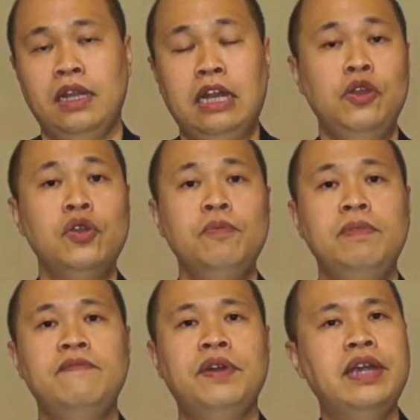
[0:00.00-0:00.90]
Now, you could
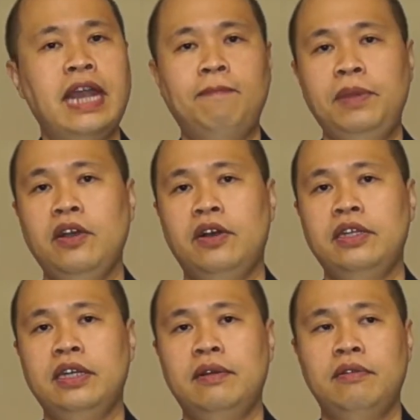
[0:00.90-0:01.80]
be very happy
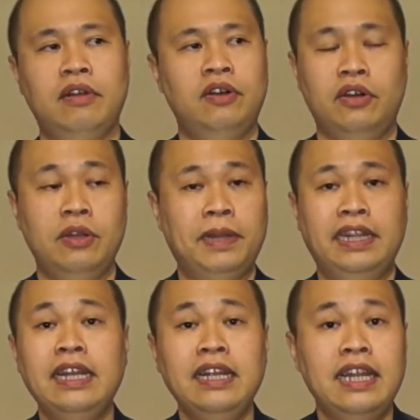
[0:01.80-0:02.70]
on a
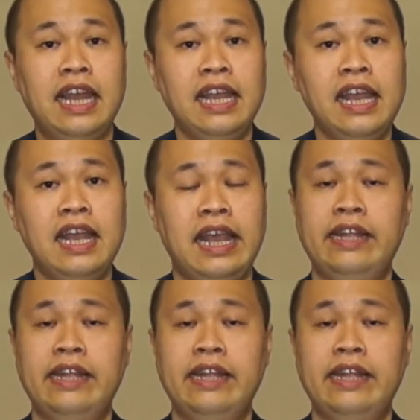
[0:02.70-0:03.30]
particular day,